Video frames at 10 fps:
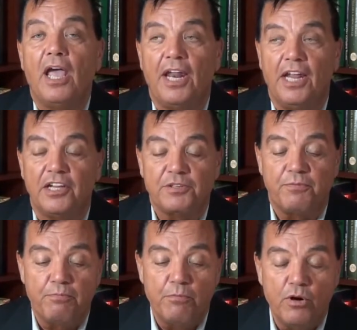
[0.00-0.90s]
and has
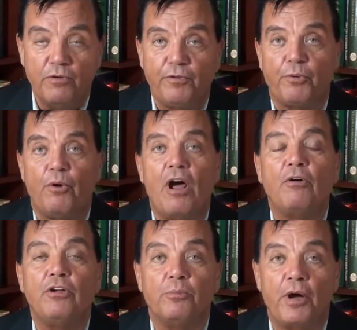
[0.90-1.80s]
moved
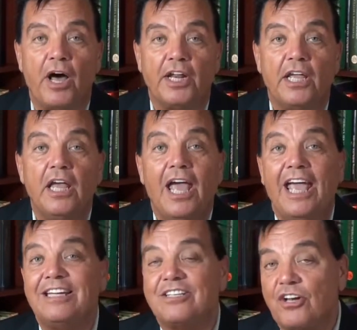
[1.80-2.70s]
throughout your body
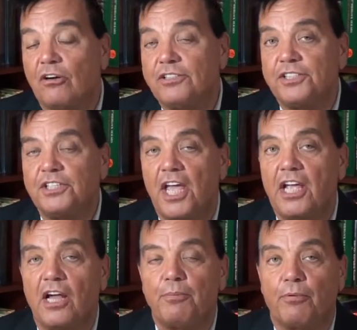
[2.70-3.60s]
and starts to
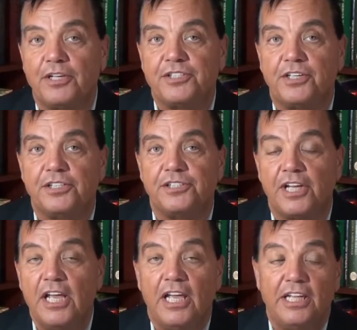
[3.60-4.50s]
take up
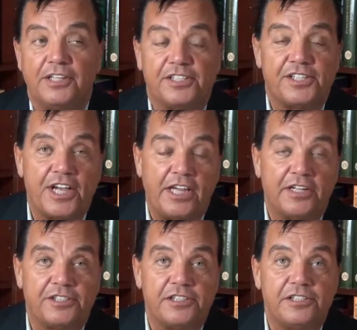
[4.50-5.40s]
residence in the
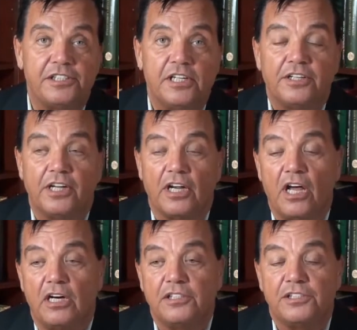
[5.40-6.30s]
sinuses, the
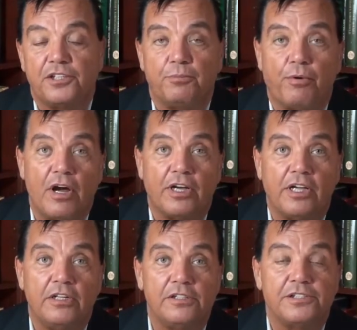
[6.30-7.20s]
lungs, the
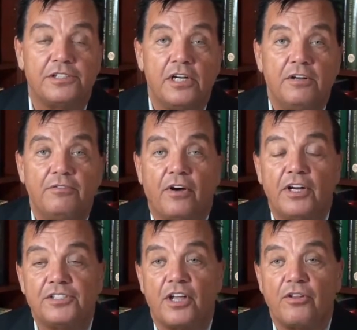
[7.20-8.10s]
bronchioles,
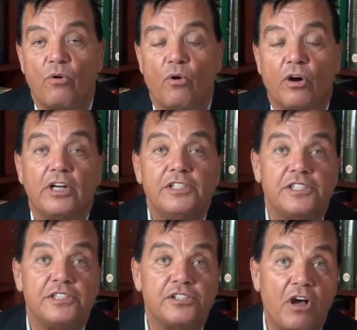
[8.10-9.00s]
various other
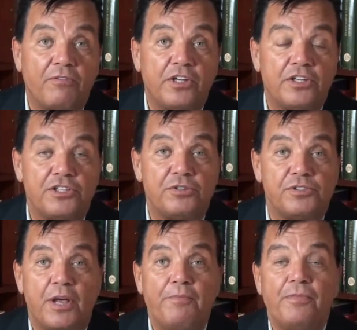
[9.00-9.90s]
organs and soft
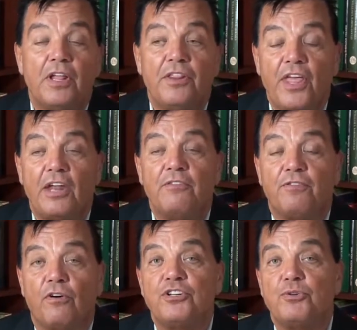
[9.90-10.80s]
tissues, then
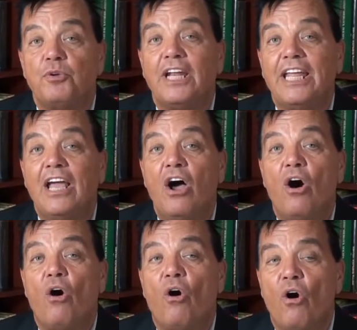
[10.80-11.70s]
virtually
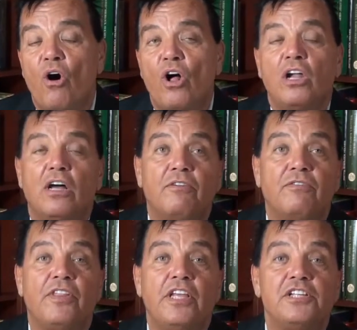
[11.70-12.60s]
all
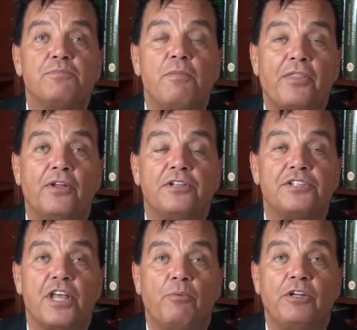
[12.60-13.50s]
of these
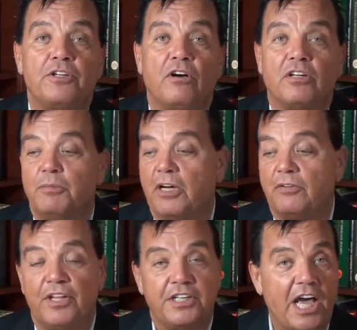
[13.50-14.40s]
methods that we talked
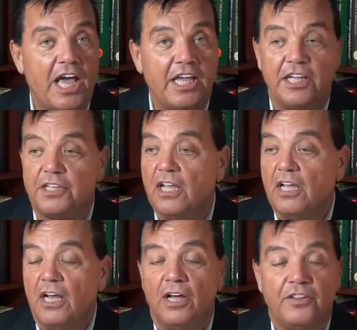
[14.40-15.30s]
about, the diet,
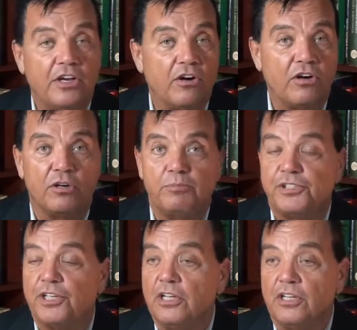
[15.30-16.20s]
the
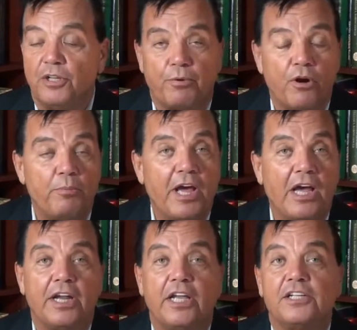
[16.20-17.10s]
herbs, the
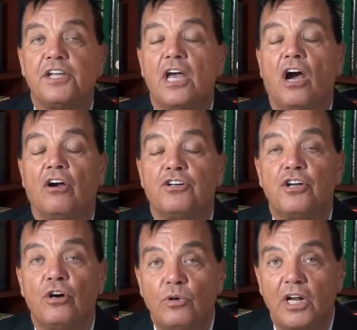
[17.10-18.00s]
probiotics, are
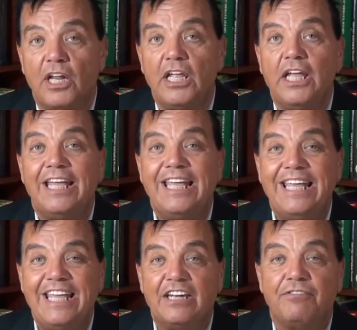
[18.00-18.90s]
totally
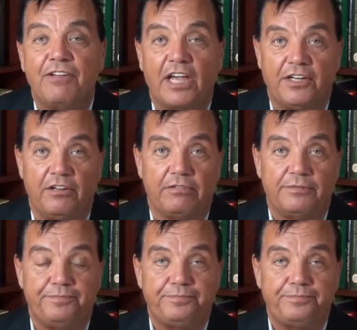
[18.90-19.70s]
ineffective.